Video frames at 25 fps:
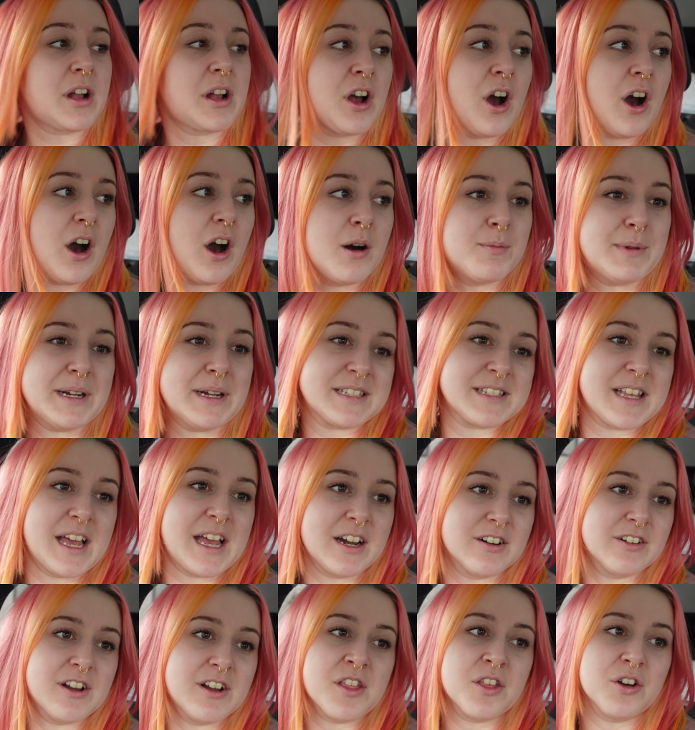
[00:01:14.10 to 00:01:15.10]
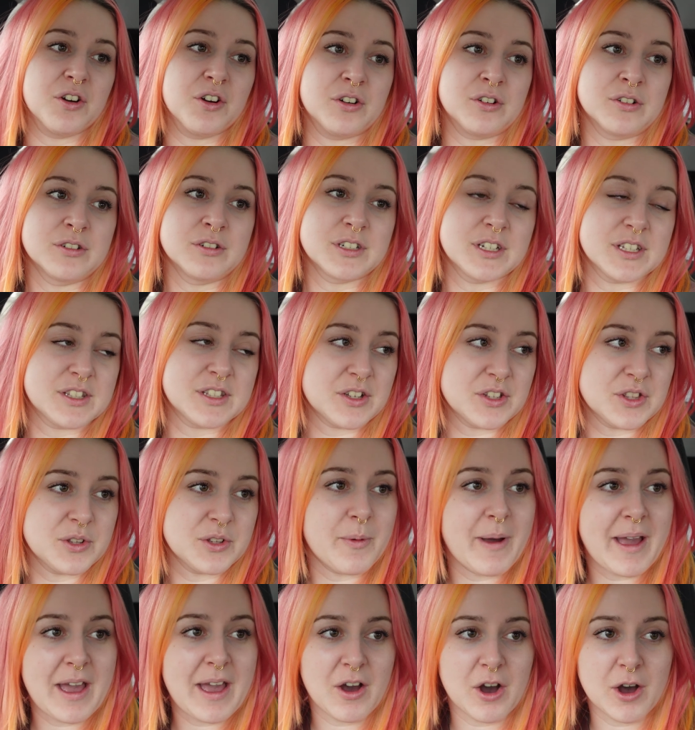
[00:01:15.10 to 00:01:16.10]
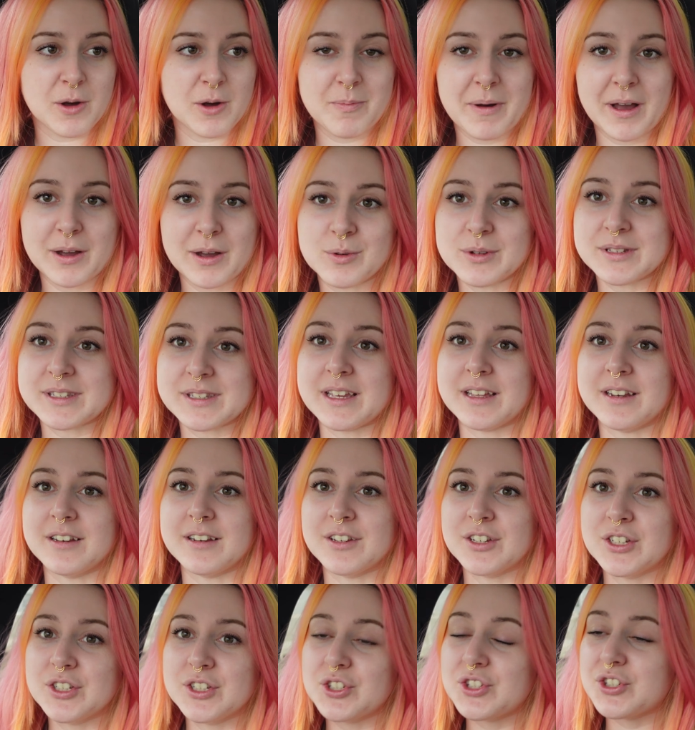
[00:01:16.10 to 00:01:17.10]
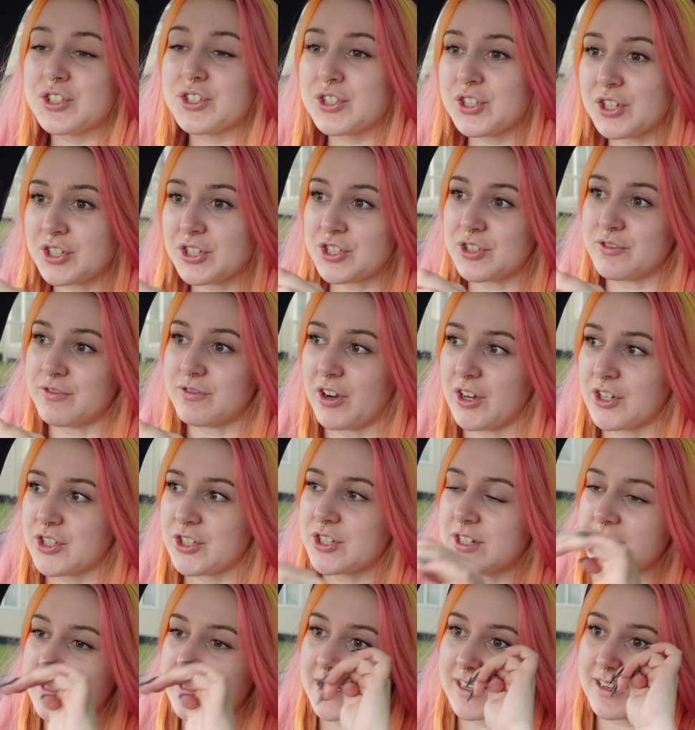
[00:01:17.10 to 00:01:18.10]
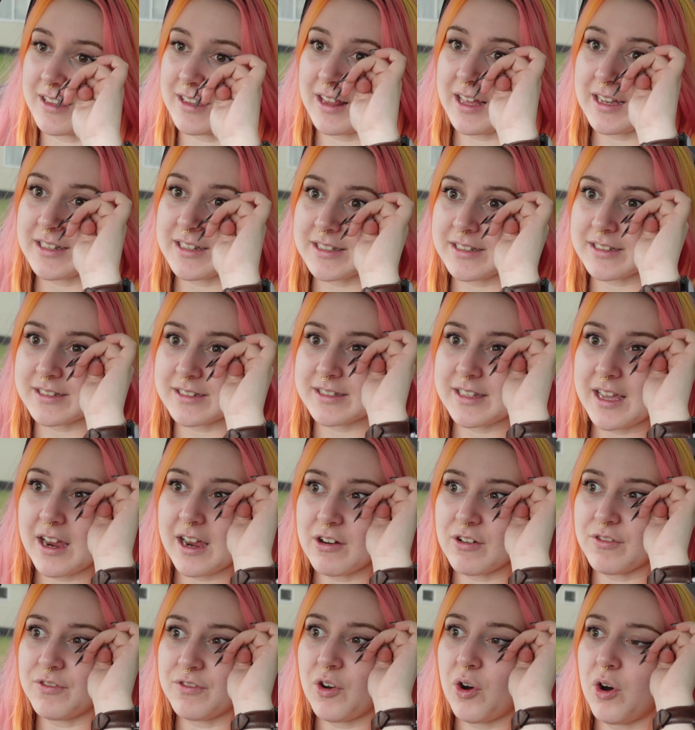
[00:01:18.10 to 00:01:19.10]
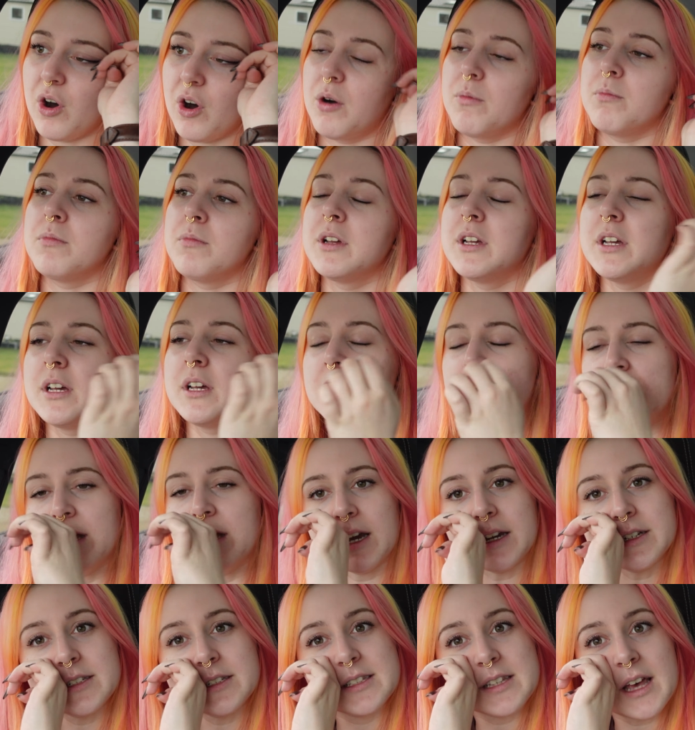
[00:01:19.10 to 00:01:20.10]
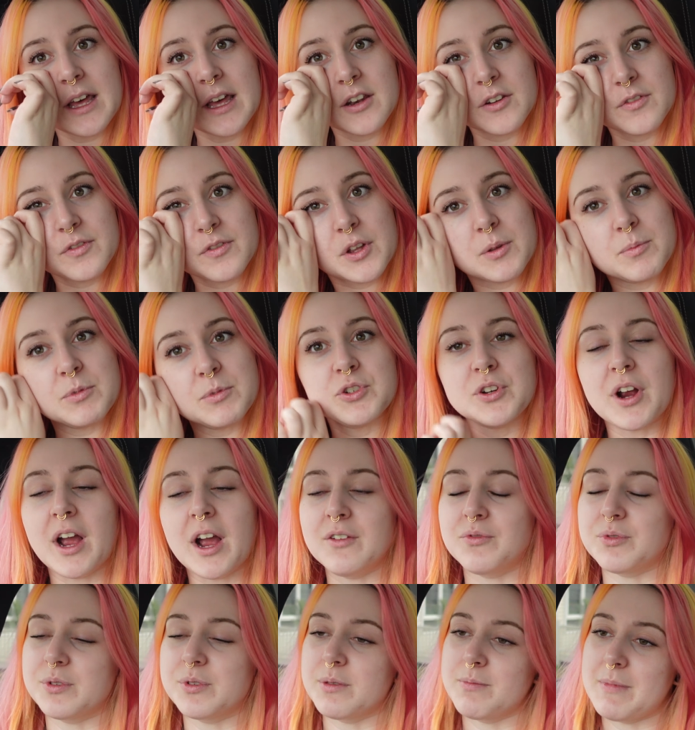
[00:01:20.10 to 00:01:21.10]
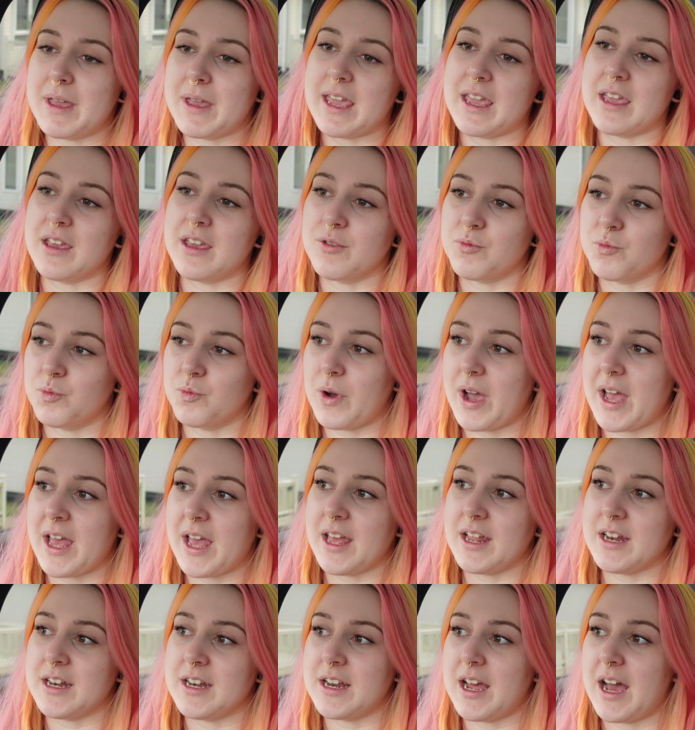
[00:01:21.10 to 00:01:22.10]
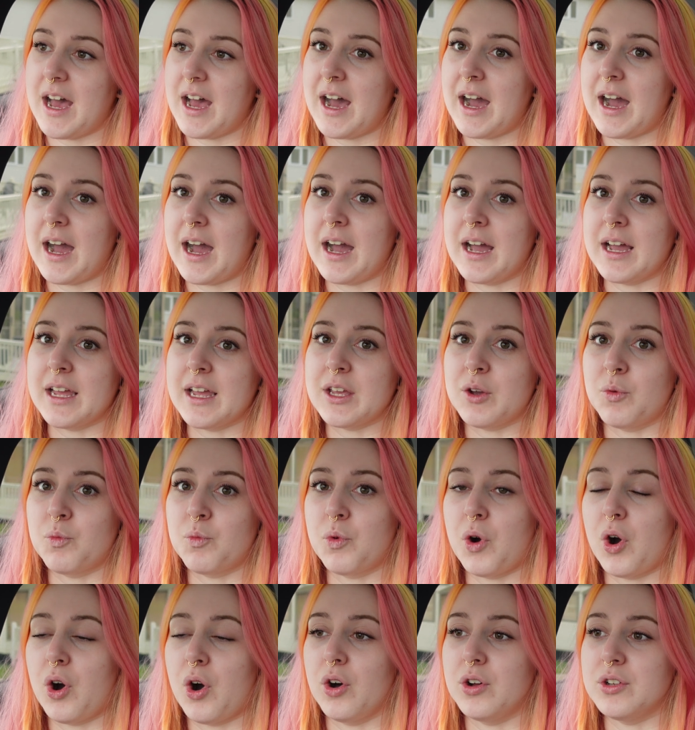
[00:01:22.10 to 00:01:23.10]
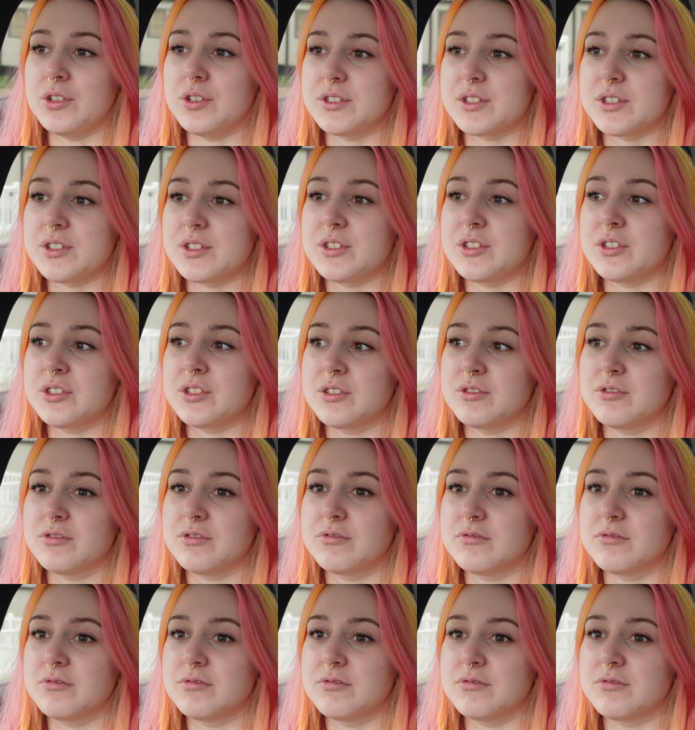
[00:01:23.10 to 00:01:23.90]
a calmer sarah though because on the way up i was in such a rush because in classic sarah form i decided to film a drive with me when i was